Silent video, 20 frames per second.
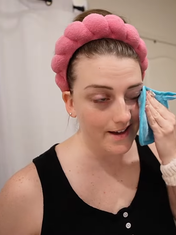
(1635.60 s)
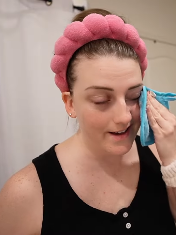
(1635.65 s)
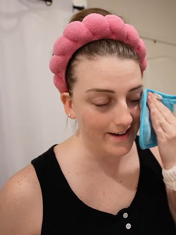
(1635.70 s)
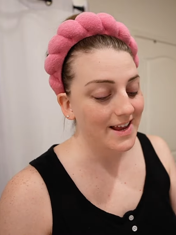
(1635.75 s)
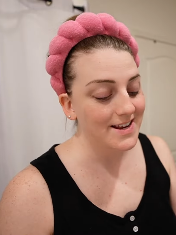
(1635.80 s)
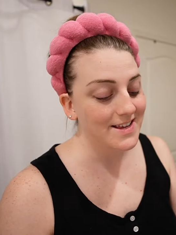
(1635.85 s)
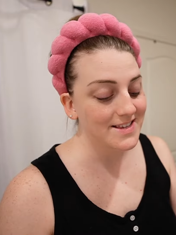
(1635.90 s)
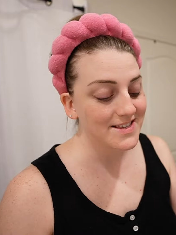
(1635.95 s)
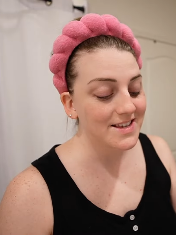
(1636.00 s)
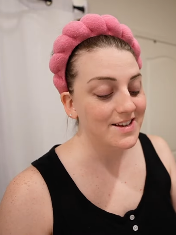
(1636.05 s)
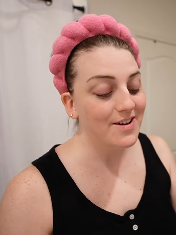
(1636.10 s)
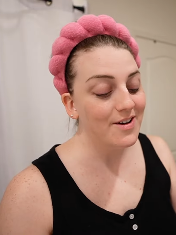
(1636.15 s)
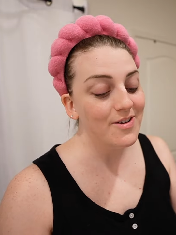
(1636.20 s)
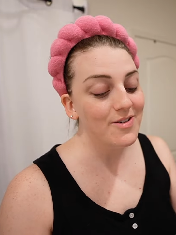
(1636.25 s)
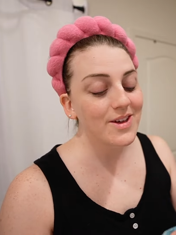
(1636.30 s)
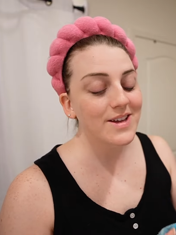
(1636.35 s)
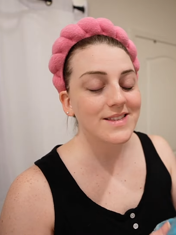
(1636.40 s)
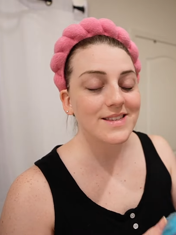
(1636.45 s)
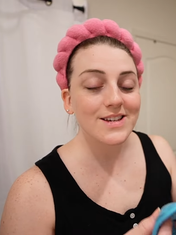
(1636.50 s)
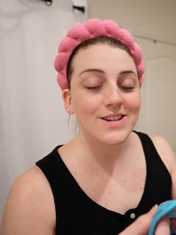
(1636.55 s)
And he's like, oh,
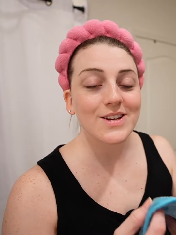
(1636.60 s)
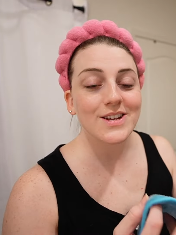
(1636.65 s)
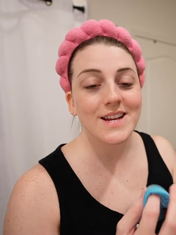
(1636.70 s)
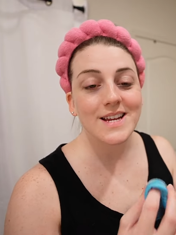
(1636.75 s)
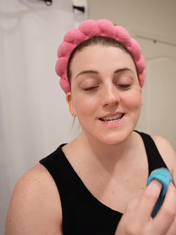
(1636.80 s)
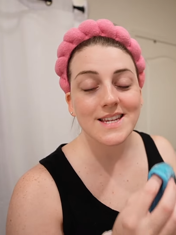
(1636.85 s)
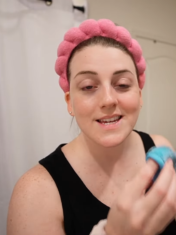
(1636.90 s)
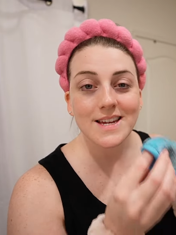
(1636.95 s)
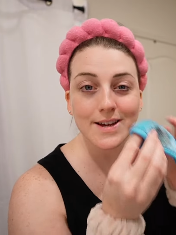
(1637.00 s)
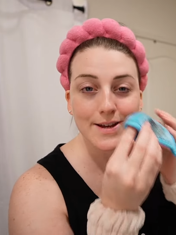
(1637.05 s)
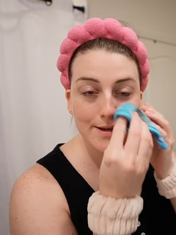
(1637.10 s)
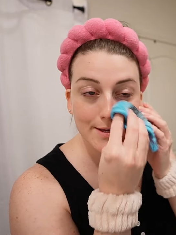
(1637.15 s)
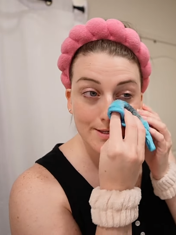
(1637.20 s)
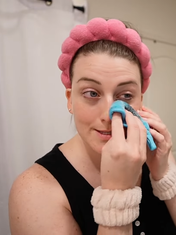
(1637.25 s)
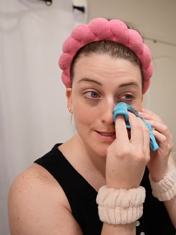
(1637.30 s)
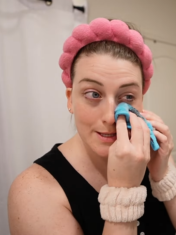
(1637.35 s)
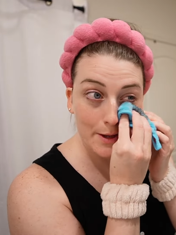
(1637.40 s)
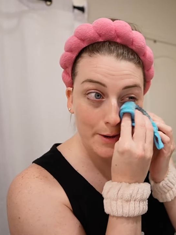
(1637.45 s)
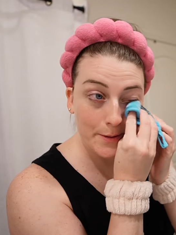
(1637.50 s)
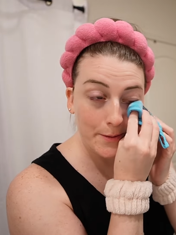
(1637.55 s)
that's a good idea.
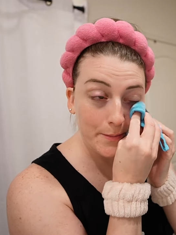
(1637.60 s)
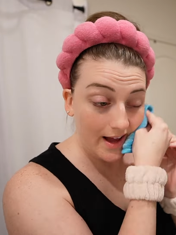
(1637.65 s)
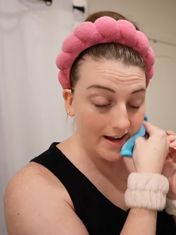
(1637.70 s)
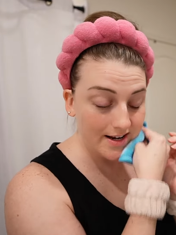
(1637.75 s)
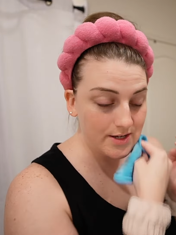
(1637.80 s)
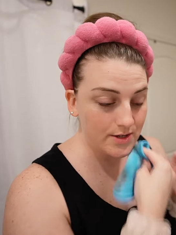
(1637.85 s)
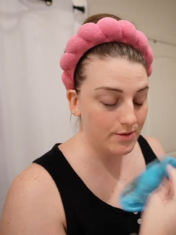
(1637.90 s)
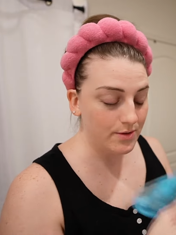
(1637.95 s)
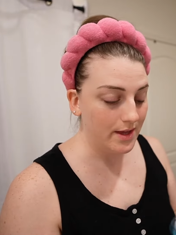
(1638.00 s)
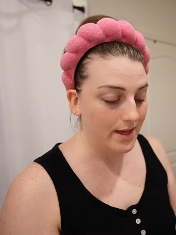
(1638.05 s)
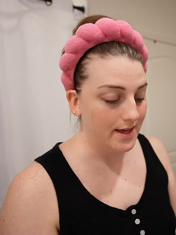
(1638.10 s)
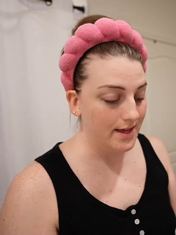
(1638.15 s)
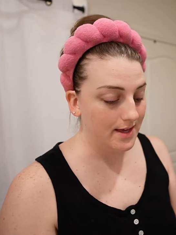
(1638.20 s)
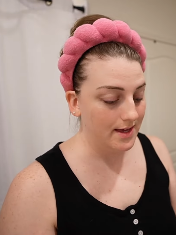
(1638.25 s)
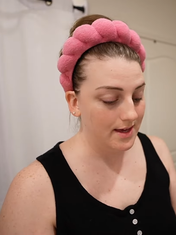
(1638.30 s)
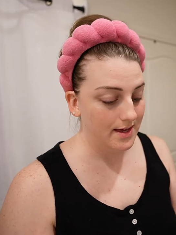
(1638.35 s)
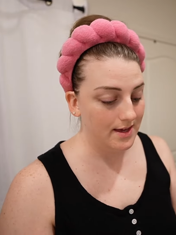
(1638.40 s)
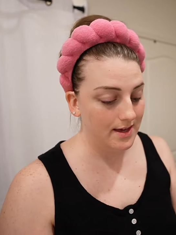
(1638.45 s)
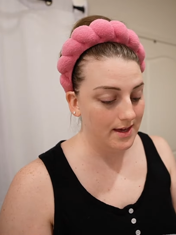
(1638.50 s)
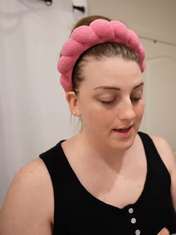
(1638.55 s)
So I do like it,